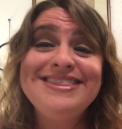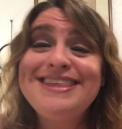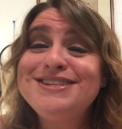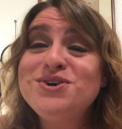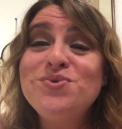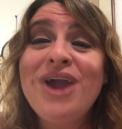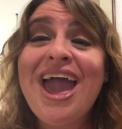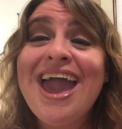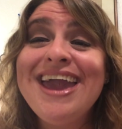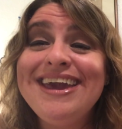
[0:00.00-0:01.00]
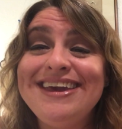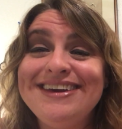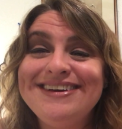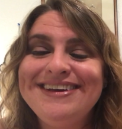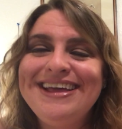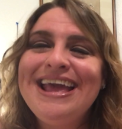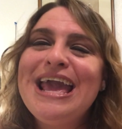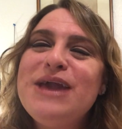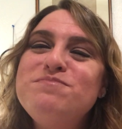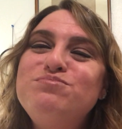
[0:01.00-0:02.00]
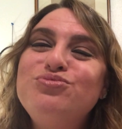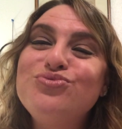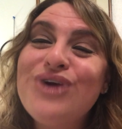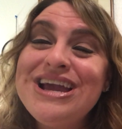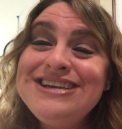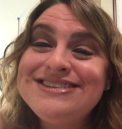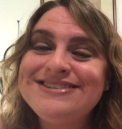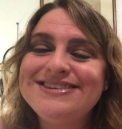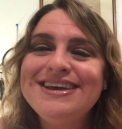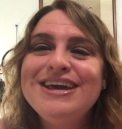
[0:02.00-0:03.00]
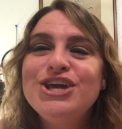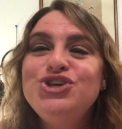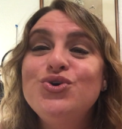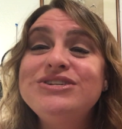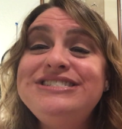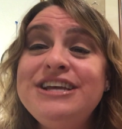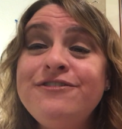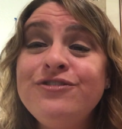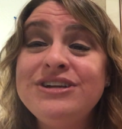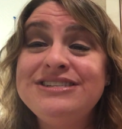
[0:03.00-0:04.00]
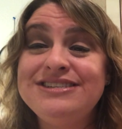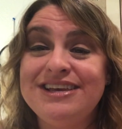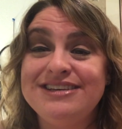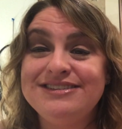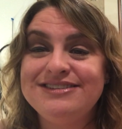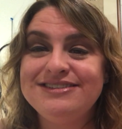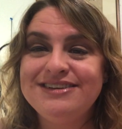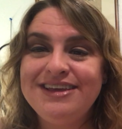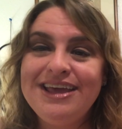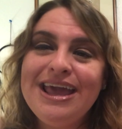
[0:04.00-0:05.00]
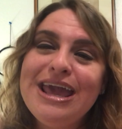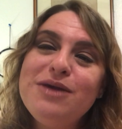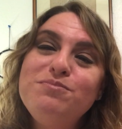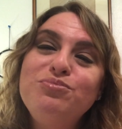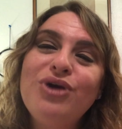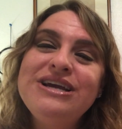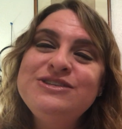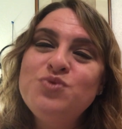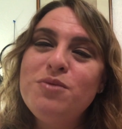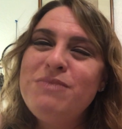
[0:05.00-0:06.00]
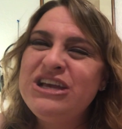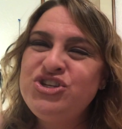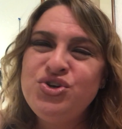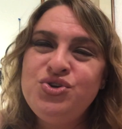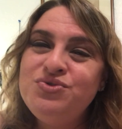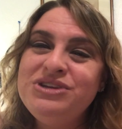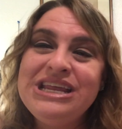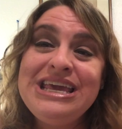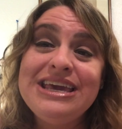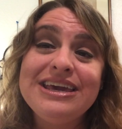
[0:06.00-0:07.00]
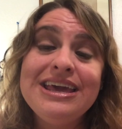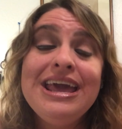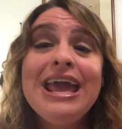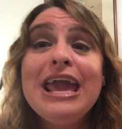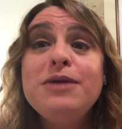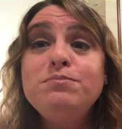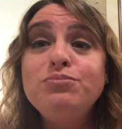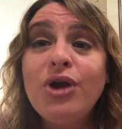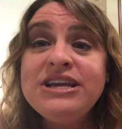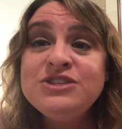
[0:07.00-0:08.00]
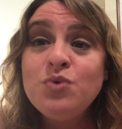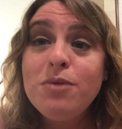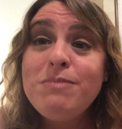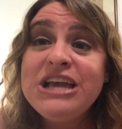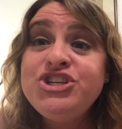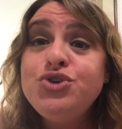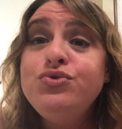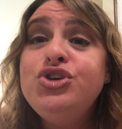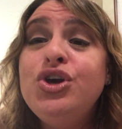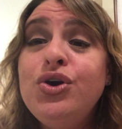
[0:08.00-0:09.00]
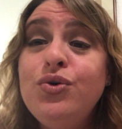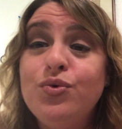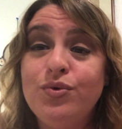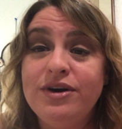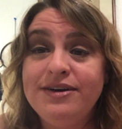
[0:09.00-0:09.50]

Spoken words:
That's okay. Embrace your differences. Embrace what makes you unique. Embrace what makes you you.